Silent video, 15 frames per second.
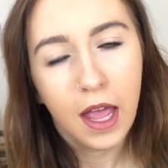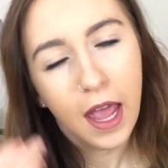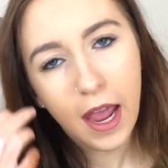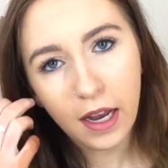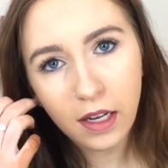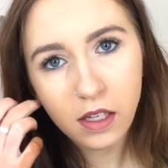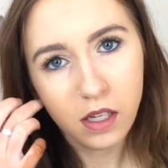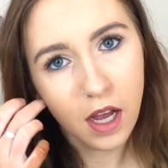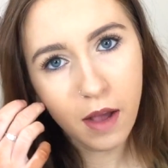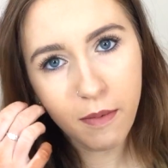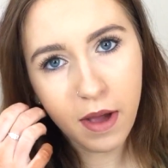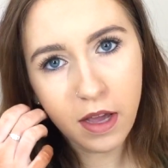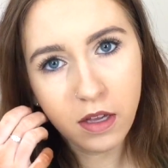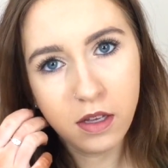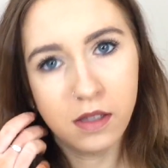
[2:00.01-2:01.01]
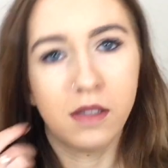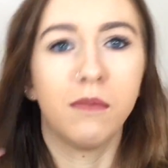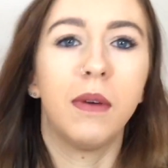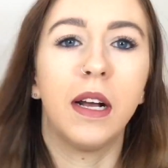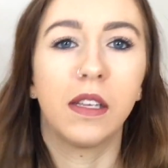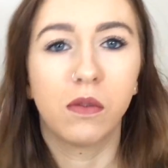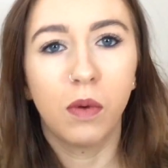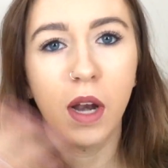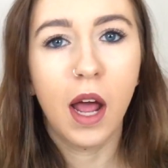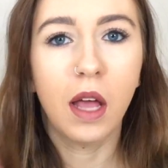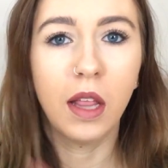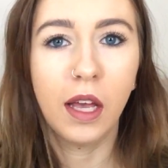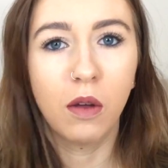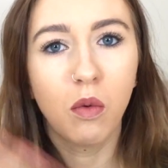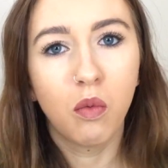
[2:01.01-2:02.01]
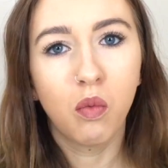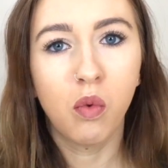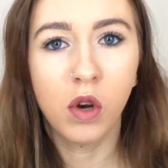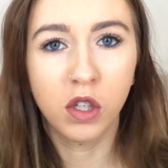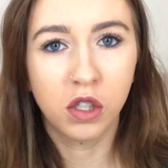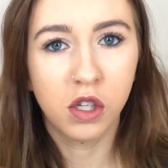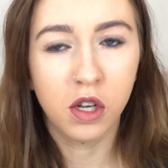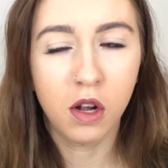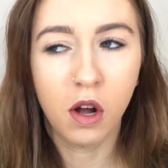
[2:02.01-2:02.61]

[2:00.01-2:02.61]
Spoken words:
Anytime I use a mask, when I like wash it